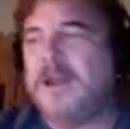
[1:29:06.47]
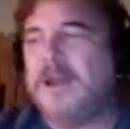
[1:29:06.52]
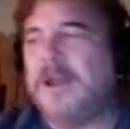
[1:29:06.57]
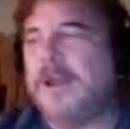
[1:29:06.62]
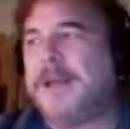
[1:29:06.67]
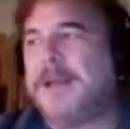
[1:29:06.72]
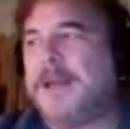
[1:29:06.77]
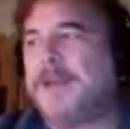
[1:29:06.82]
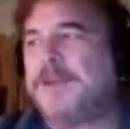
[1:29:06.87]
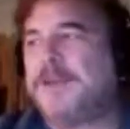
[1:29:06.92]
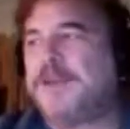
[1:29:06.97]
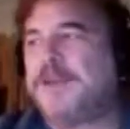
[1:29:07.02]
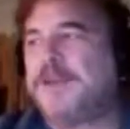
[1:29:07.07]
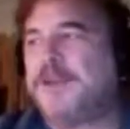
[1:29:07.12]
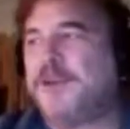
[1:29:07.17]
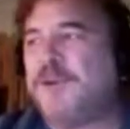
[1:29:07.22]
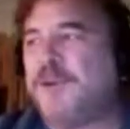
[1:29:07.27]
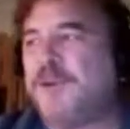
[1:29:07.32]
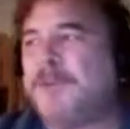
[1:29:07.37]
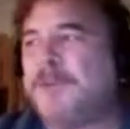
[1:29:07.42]
Number
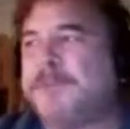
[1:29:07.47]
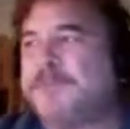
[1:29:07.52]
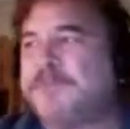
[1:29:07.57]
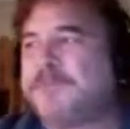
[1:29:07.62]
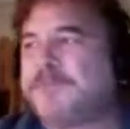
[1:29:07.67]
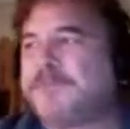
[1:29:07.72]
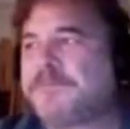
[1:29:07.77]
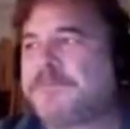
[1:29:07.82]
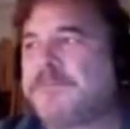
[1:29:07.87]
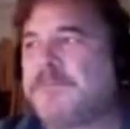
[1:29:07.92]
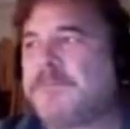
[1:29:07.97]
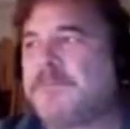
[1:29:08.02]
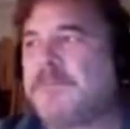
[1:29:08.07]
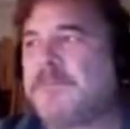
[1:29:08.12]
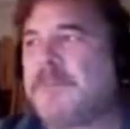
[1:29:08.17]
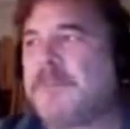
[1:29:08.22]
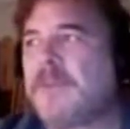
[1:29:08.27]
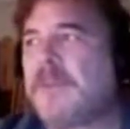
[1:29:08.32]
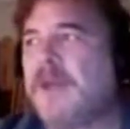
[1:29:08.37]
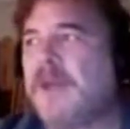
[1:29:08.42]
two,
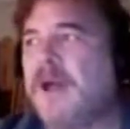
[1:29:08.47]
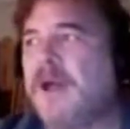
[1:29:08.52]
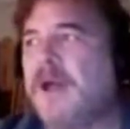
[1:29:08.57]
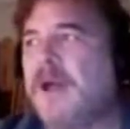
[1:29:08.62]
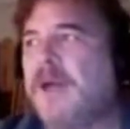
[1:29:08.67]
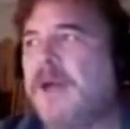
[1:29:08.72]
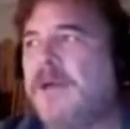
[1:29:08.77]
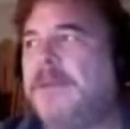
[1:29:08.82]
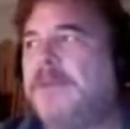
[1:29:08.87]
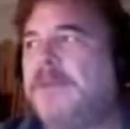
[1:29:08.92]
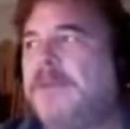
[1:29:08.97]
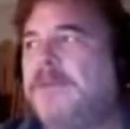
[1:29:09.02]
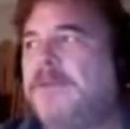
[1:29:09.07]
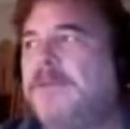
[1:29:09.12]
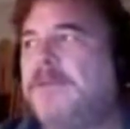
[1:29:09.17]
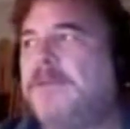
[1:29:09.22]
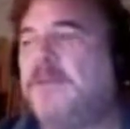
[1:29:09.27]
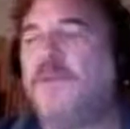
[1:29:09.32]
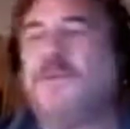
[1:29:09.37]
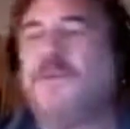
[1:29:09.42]
the
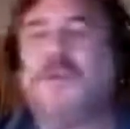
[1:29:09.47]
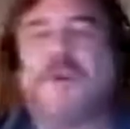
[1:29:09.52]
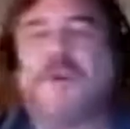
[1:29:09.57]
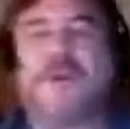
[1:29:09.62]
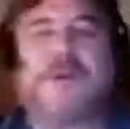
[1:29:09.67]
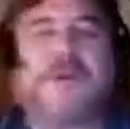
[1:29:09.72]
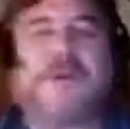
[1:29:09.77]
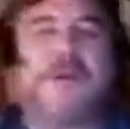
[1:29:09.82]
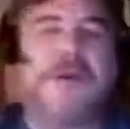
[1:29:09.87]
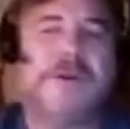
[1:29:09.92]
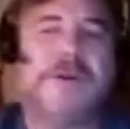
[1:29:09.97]
future